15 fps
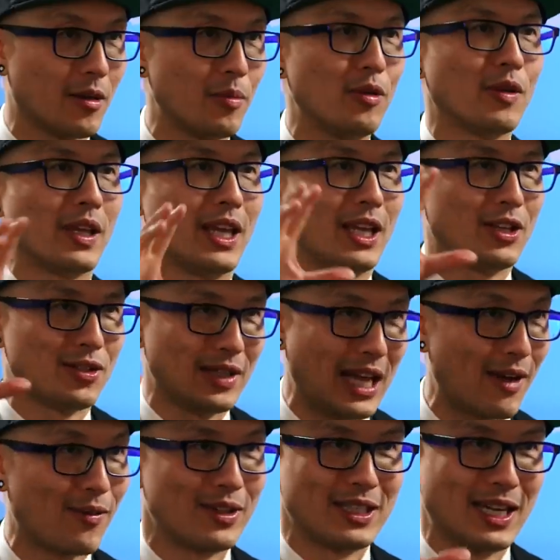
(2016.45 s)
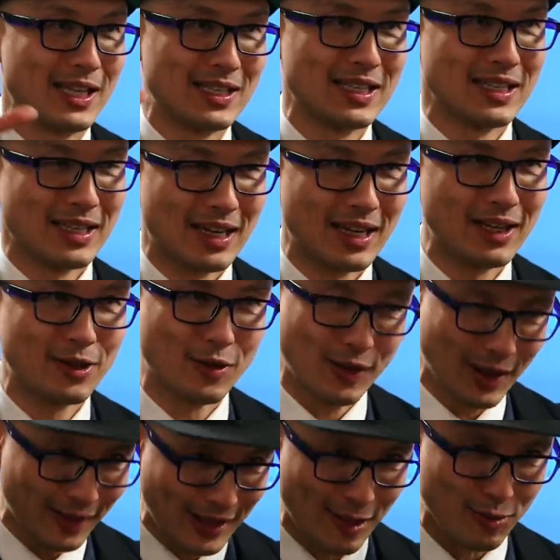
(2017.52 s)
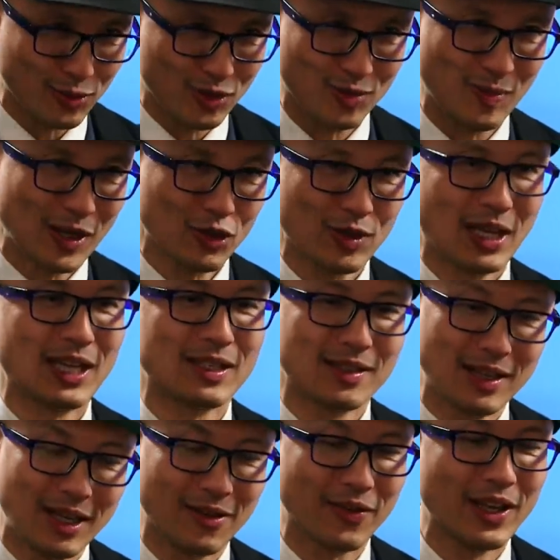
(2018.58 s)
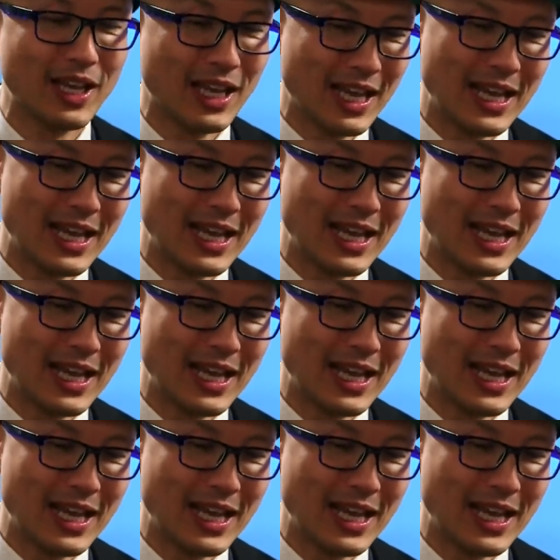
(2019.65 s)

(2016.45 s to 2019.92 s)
communication, advertising guy, and you thought that was specialized enough.